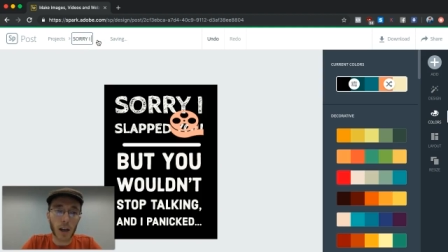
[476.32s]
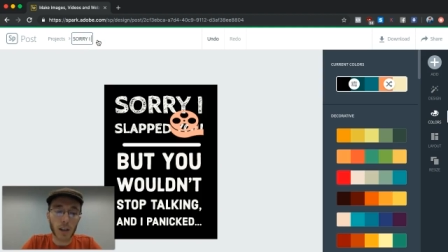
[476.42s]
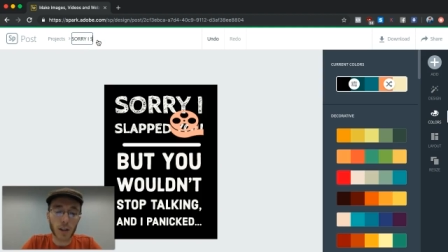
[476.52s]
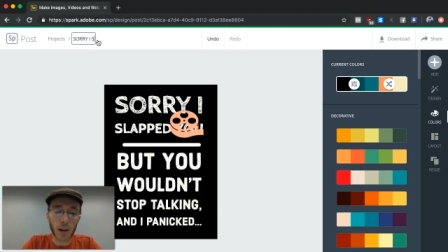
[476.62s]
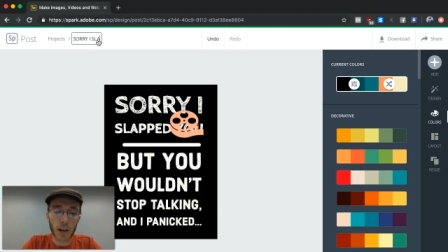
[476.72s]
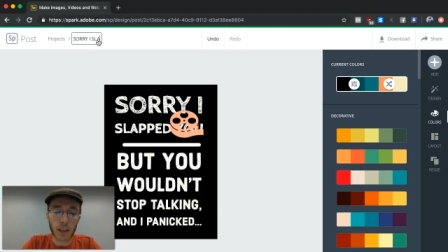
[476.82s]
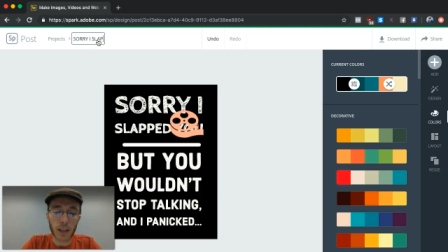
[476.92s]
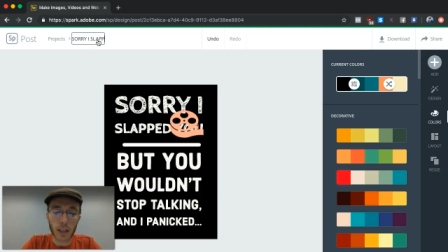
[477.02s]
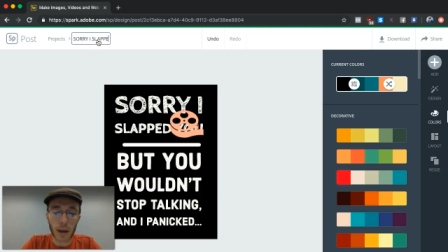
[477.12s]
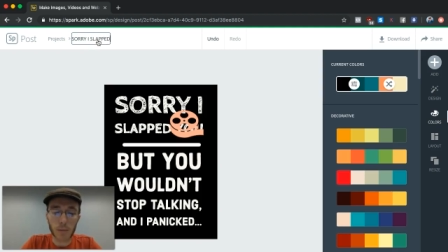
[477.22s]
sorry I
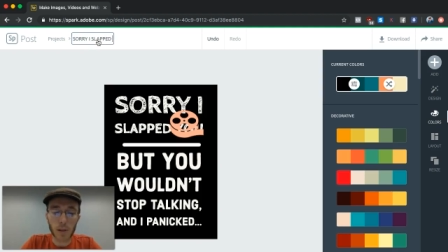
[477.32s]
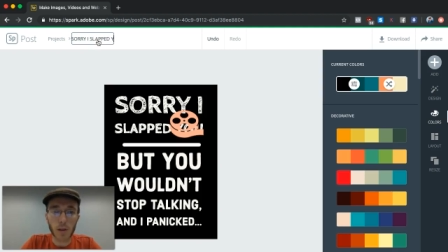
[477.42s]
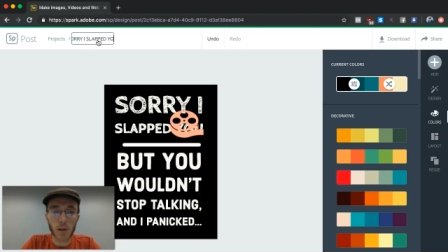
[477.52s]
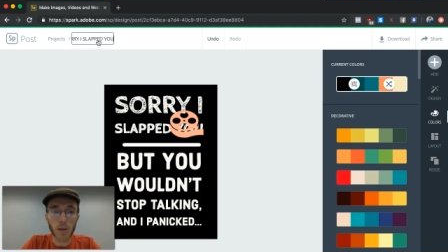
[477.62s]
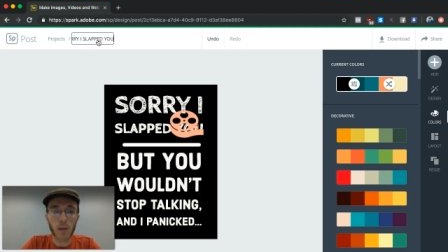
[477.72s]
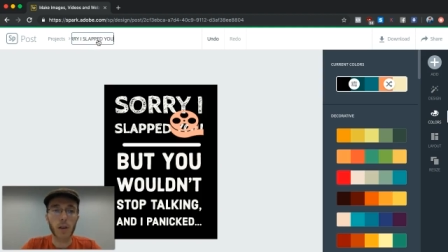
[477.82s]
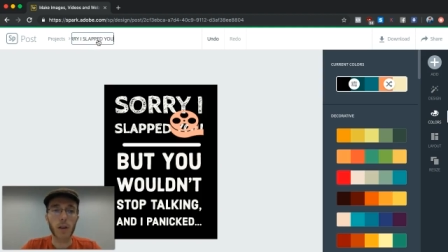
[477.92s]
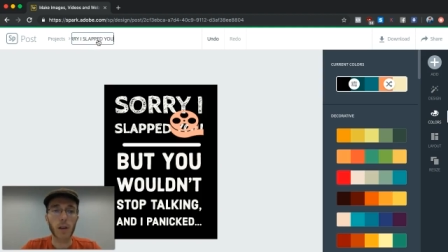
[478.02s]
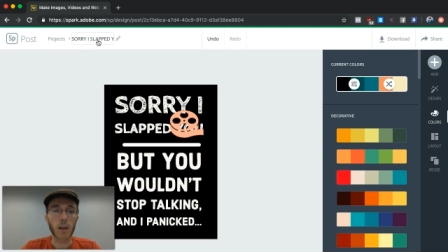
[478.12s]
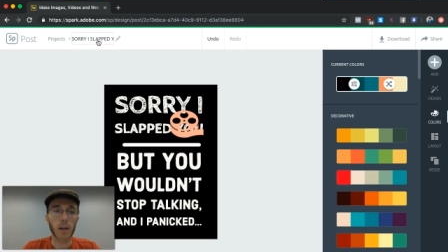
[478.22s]
slapped you.
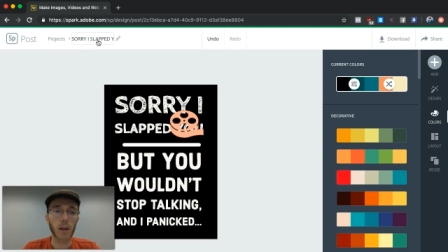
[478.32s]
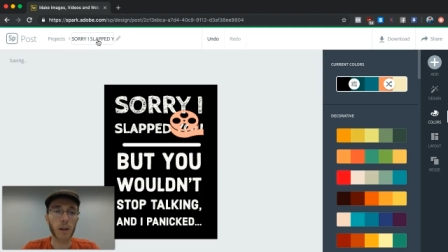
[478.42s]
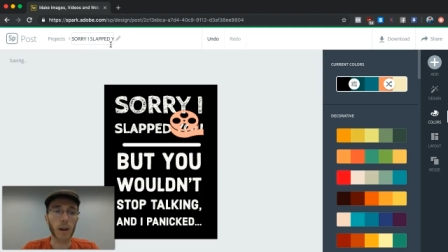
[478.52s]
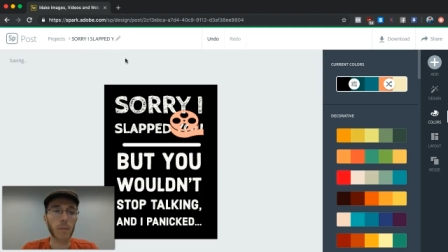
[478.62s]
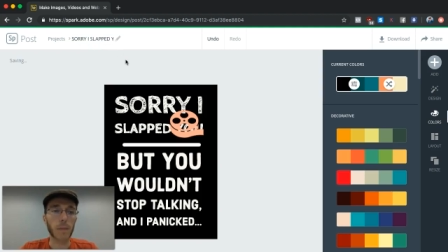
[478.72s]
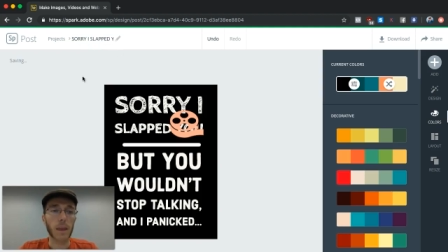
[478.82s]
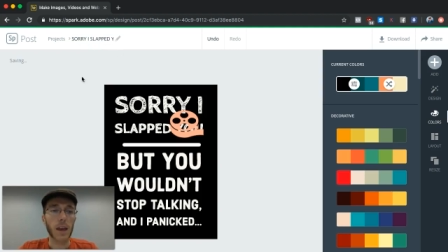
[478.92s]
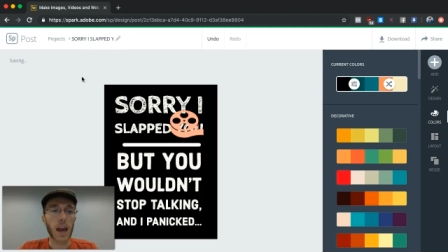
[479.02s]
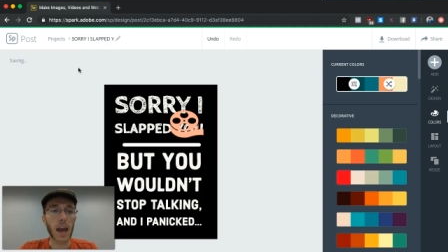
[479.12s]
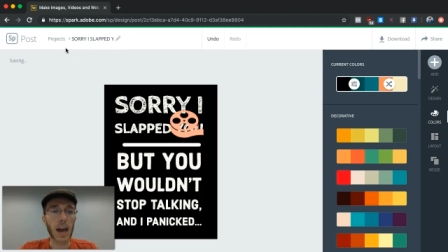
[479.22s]
There we go.
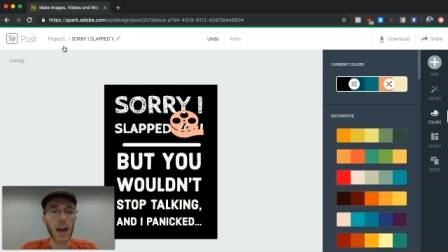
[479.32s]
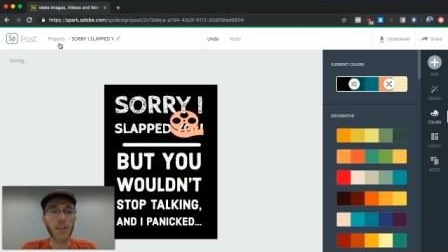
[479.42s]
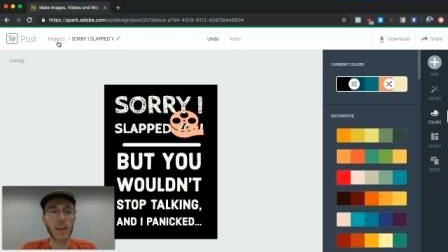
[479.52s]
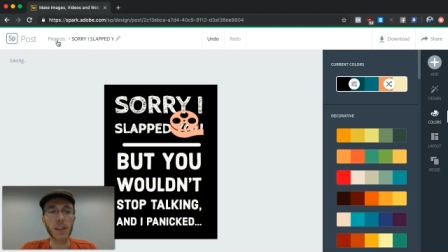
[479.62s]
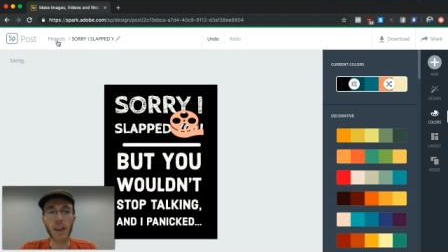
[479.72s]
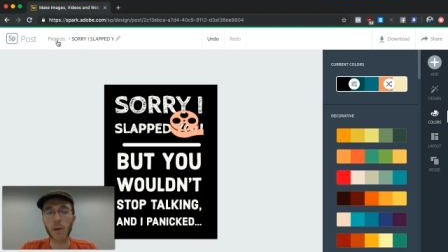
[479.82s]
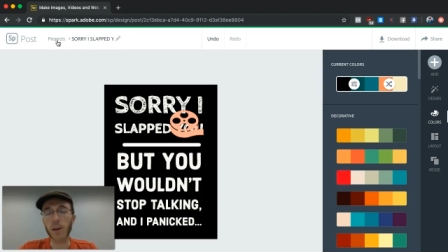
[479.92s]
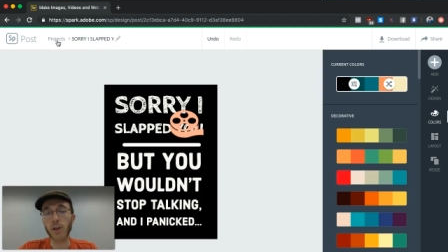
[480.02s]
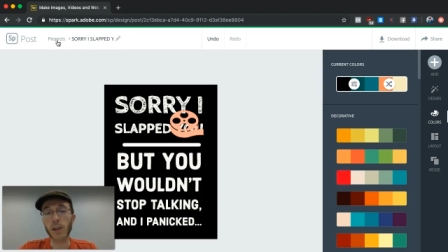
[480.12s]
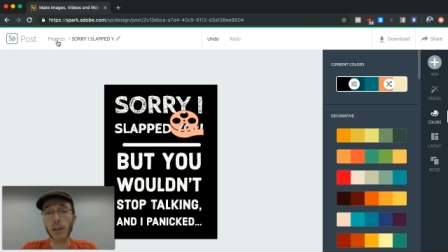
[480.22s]
And then that way
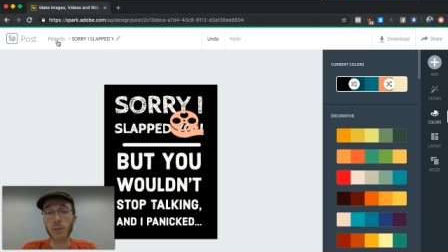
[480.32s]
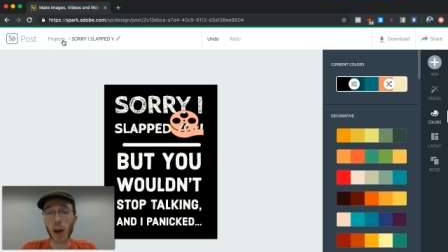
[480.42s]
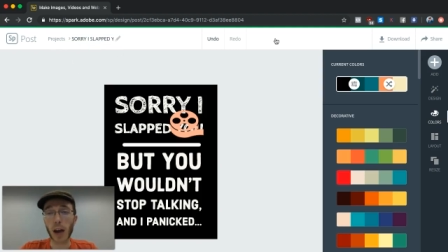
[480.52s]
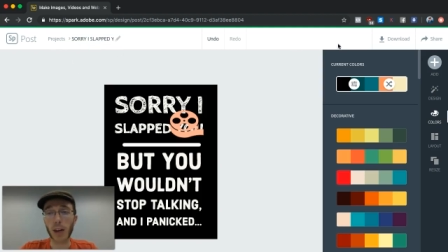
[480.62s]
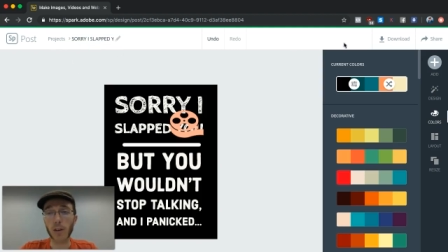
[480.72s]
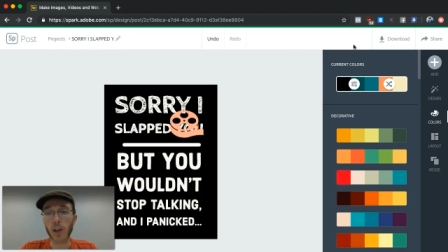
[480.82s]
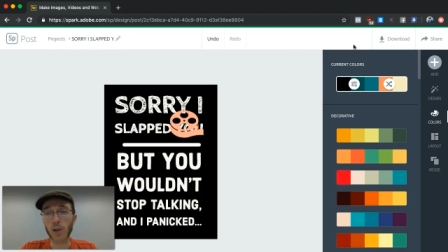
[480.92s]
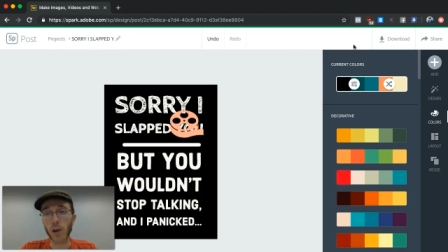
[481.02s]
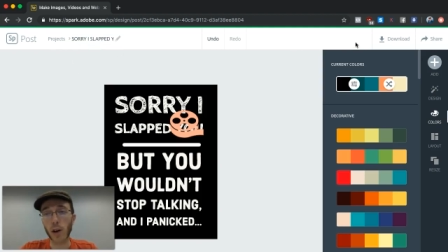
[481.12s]
you can keep track of it. You can go